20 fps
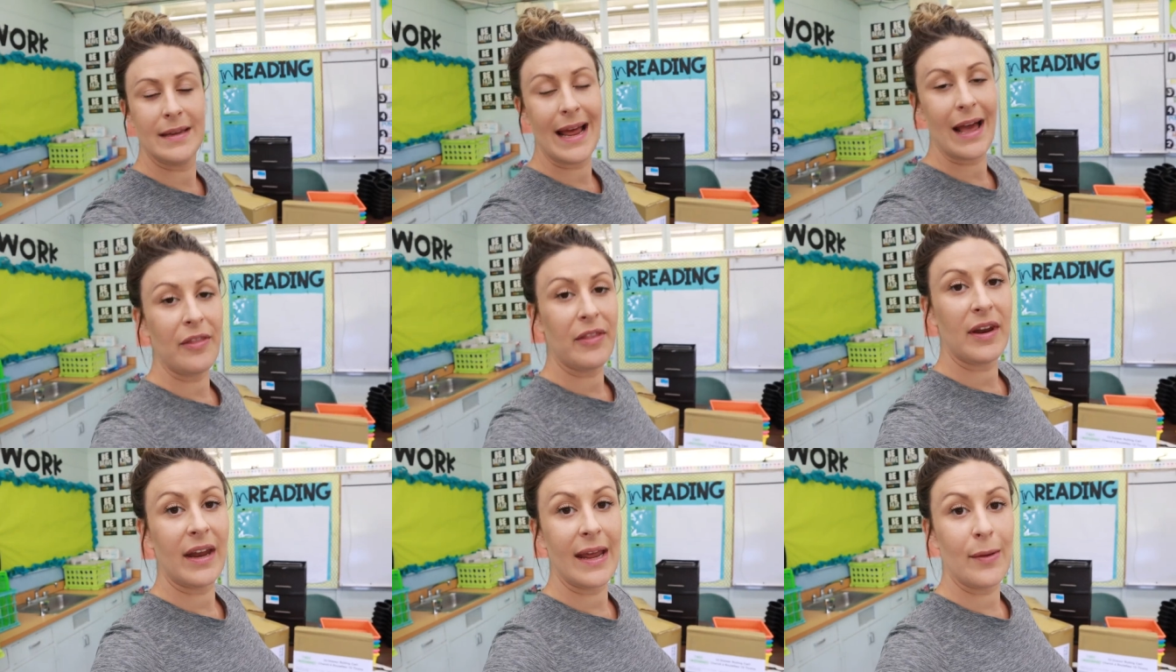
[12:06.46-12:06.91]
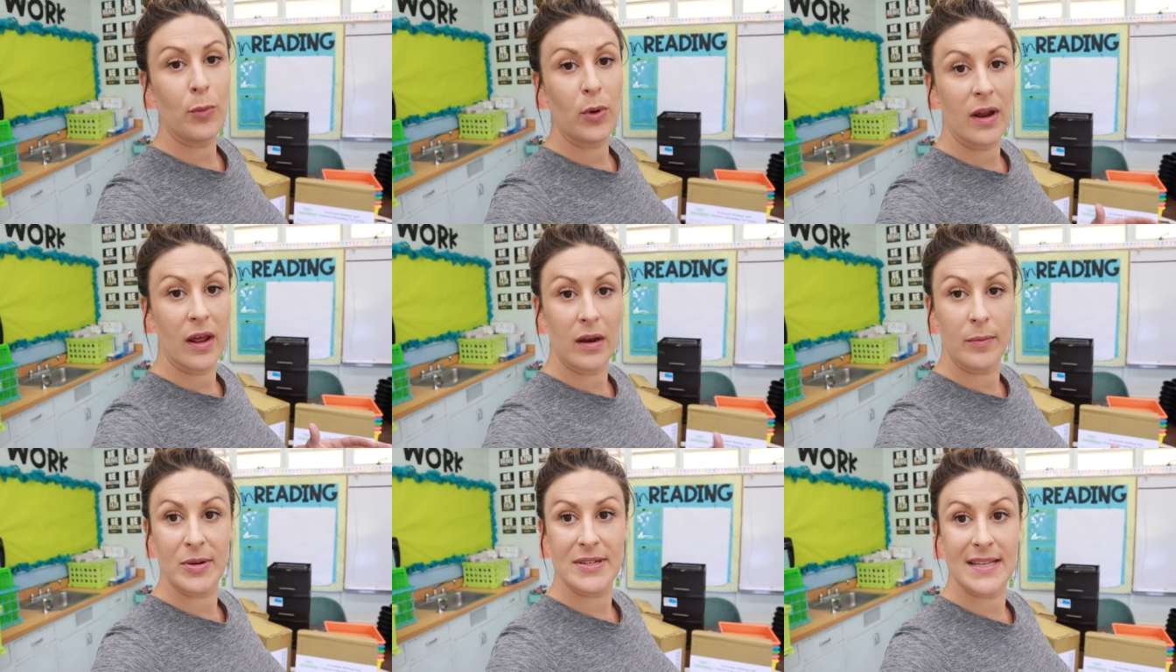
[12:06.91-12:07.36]
Now that I am
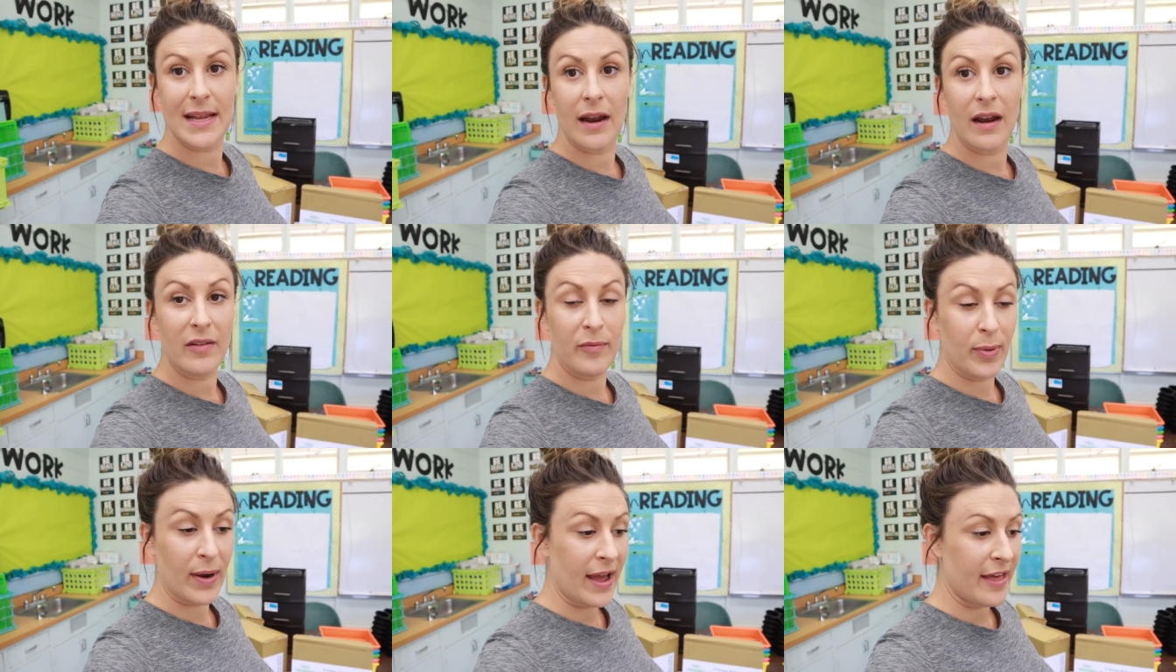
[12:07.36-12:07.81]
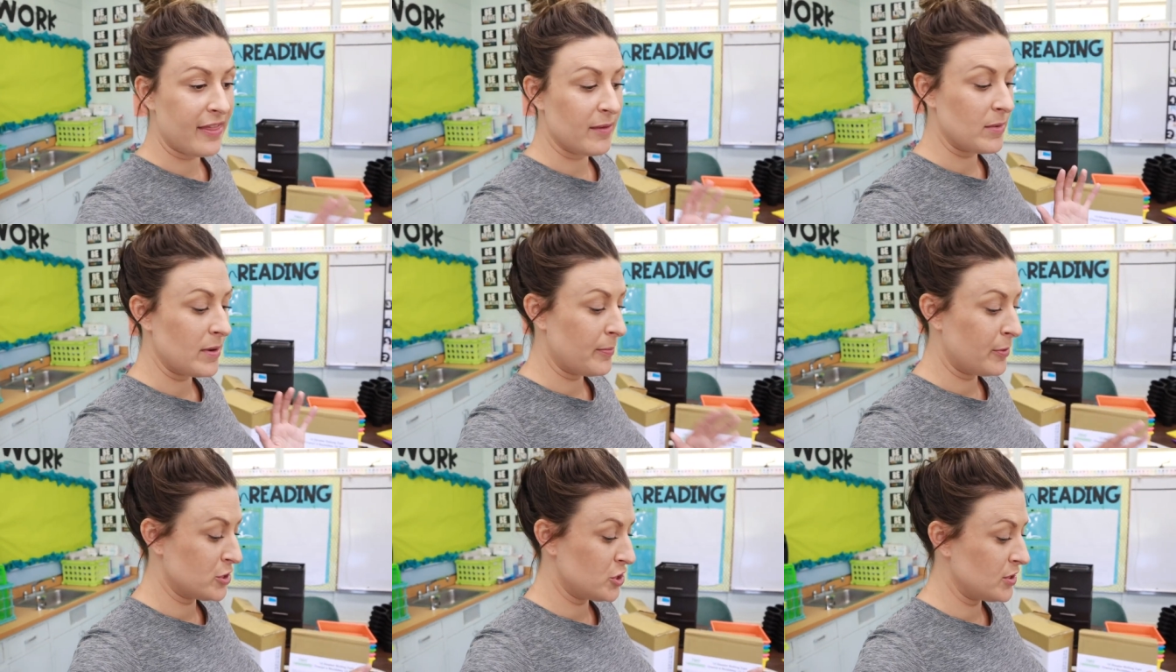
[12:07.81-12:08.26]
100% out of breath, I'm
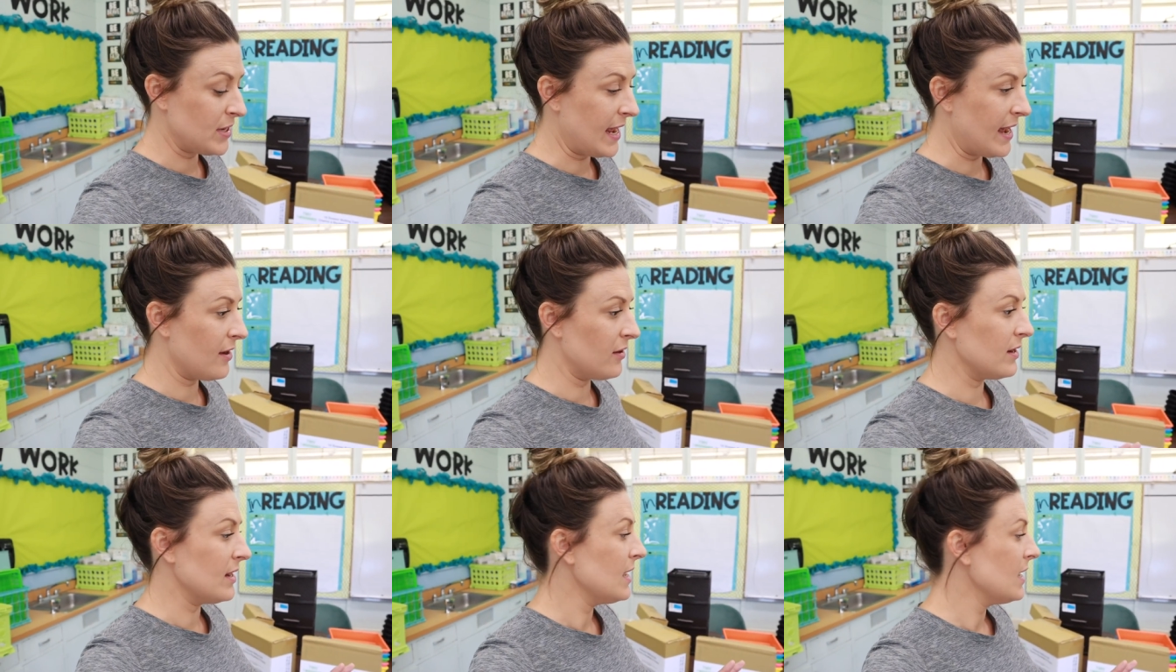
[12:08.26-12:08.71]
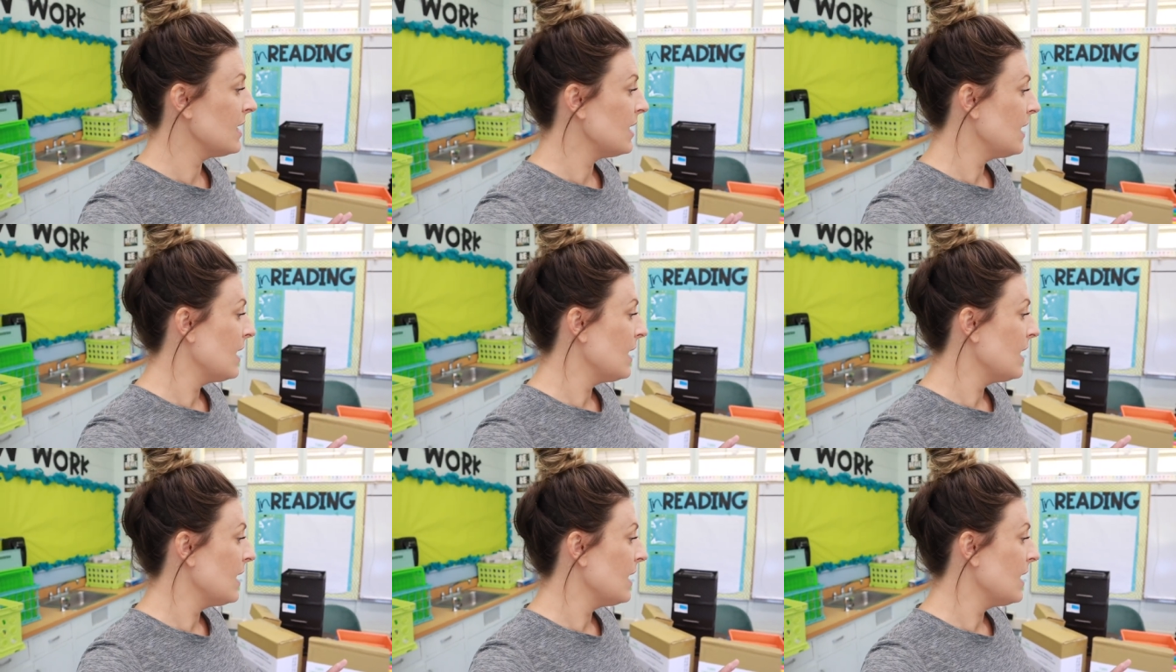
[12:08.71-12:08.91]
gonna put you down.